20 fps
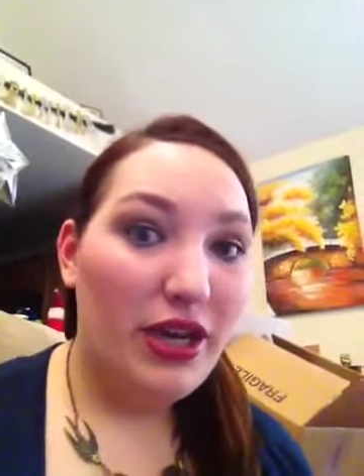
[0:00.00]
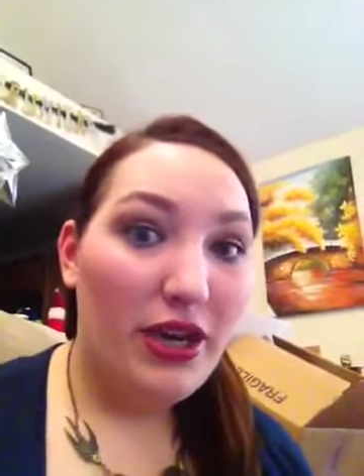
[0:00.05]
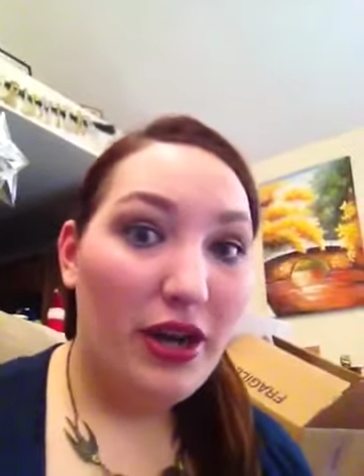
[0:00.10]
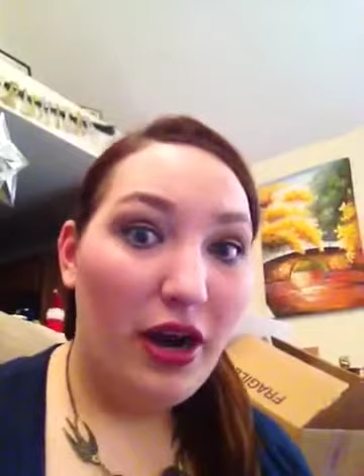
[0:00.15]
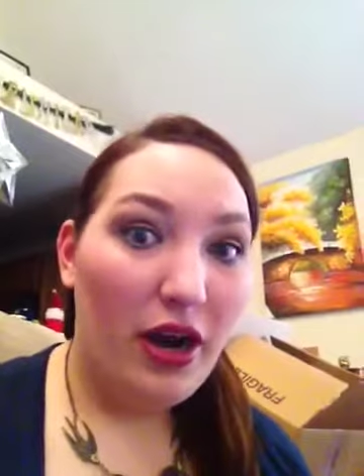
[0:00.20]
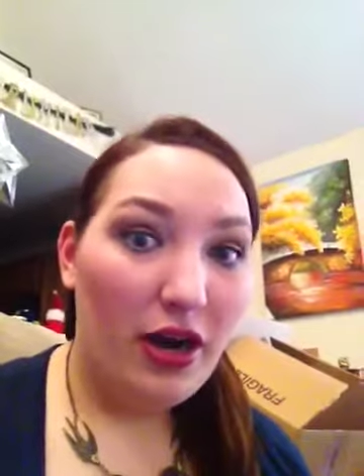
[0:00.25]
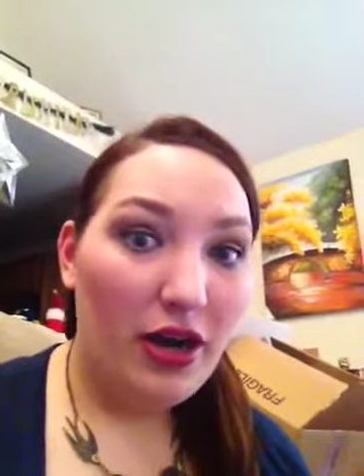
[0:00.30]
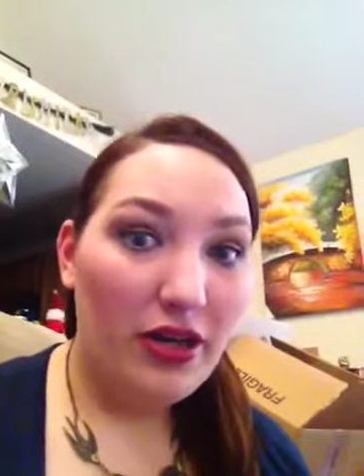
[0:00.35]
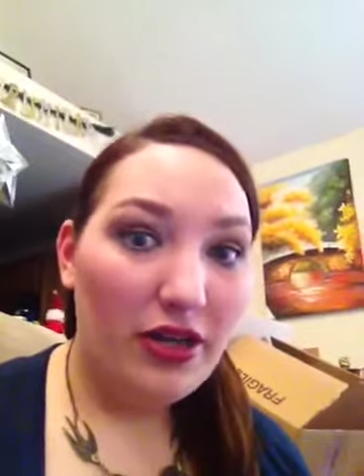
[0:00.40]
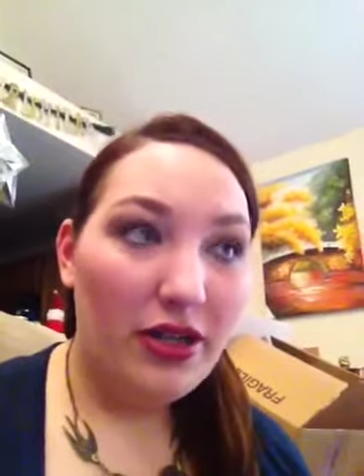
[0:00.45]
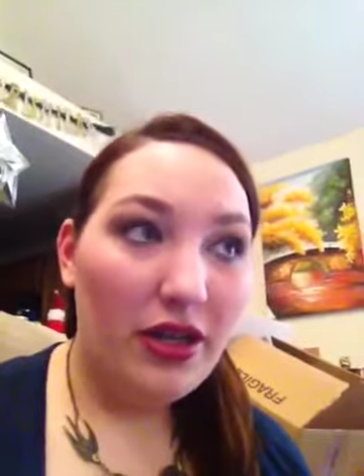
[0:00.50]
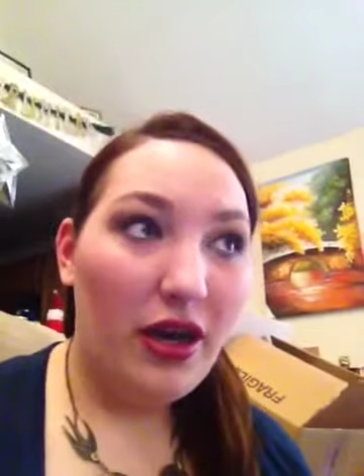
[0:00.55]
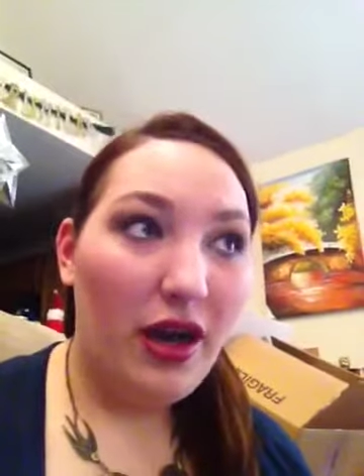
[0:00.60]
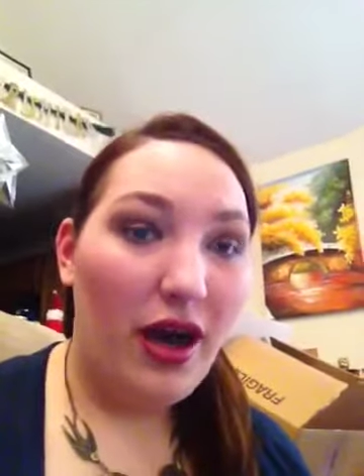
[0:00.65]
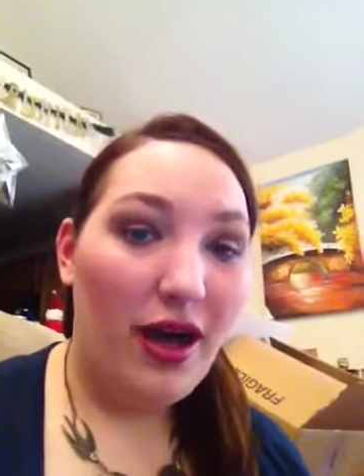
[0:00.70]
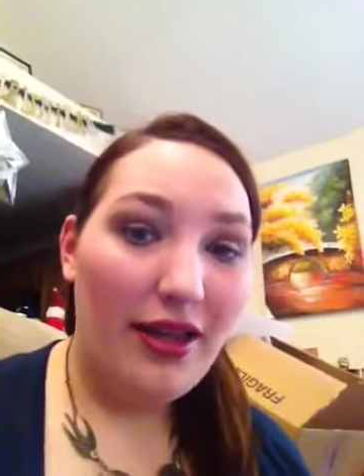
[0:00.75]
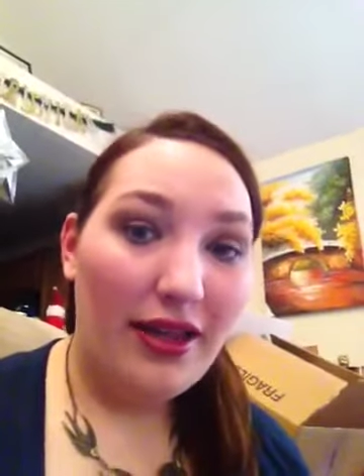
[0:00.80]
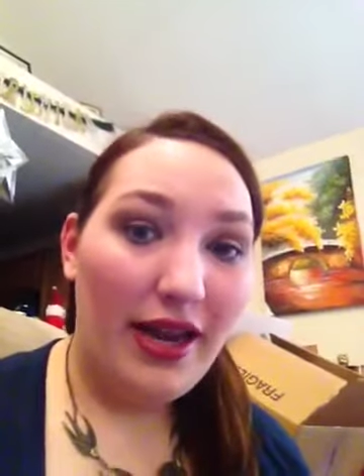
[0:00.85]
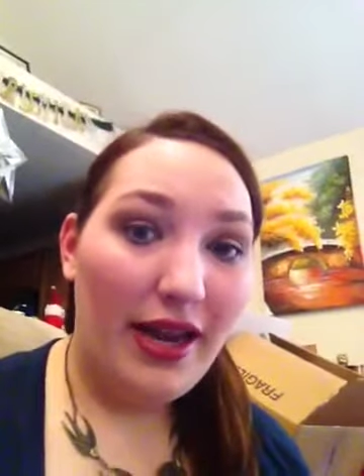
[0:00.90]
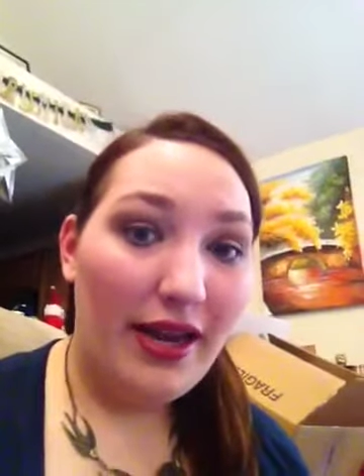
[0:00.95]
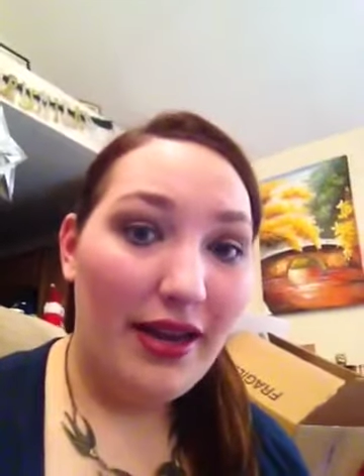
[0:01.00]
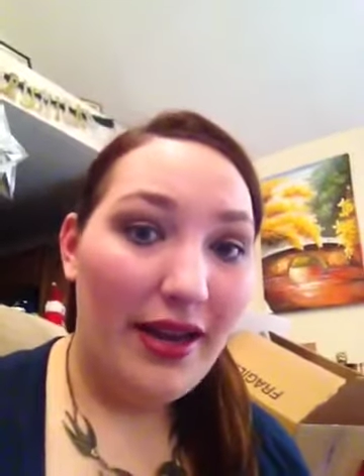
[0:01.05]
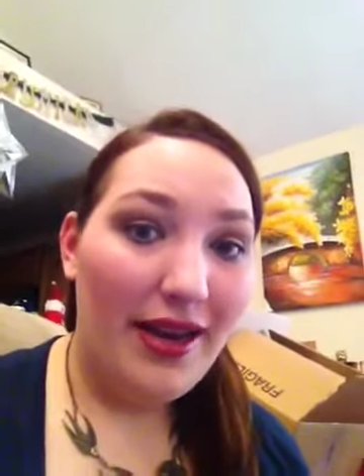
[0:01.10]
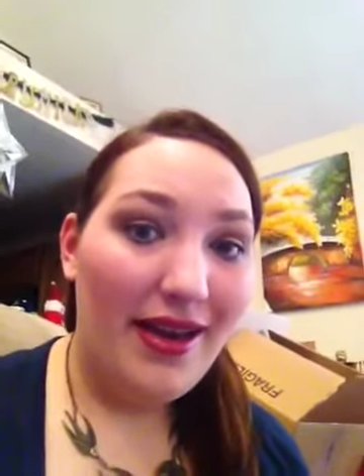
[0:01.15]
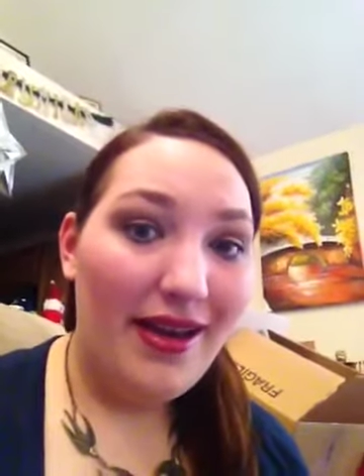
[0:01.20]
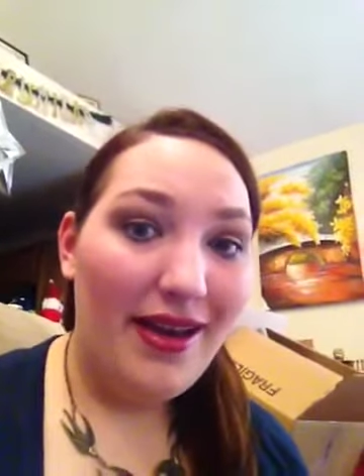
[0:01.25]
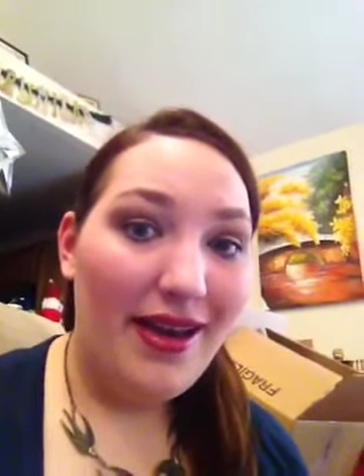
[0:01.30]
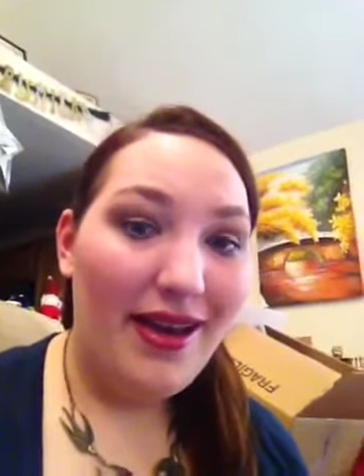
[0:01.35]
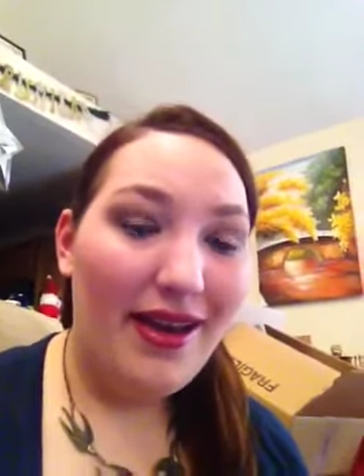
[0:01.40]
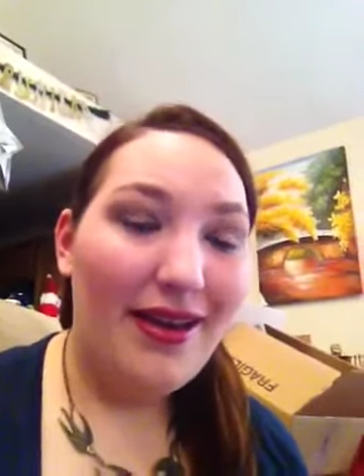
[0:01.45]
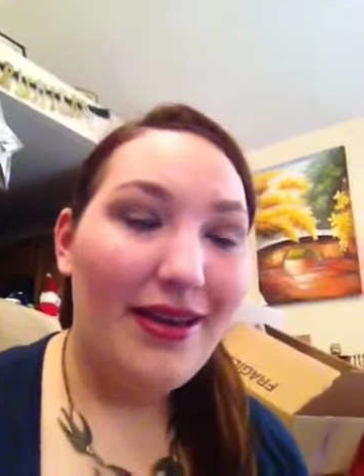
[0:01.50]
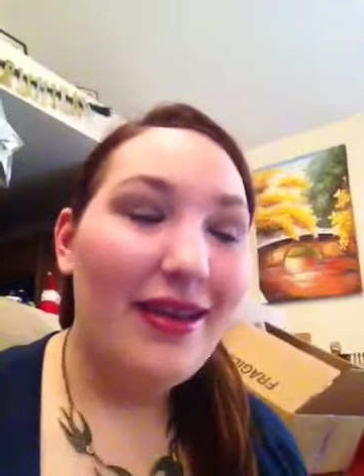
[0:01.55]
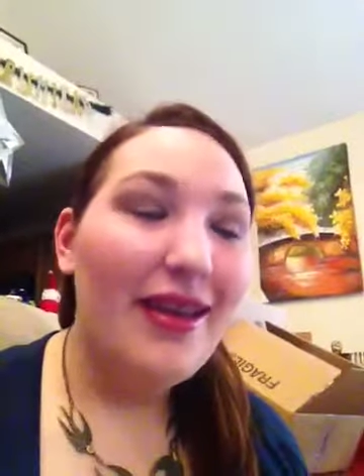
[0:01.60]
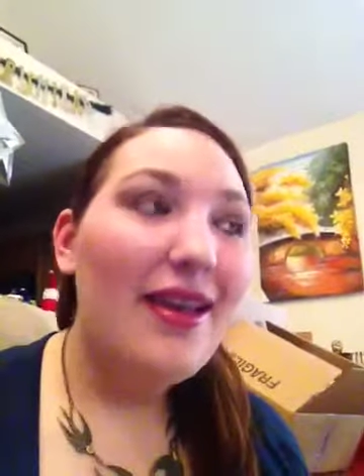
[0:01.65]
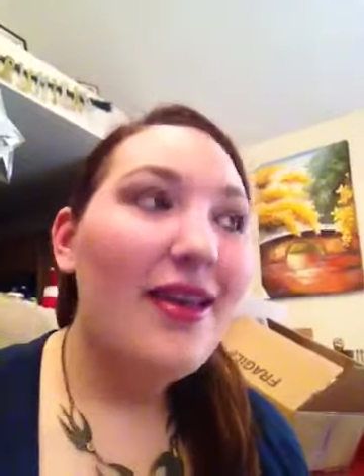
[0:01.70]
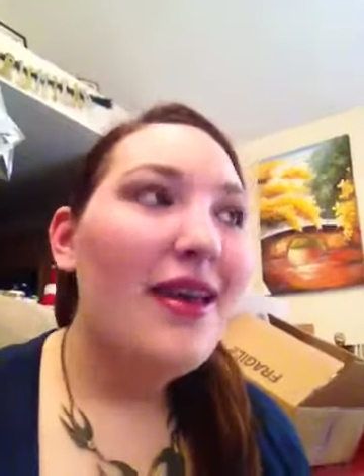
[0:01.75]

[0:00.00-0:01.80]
Tarte holiday kit, and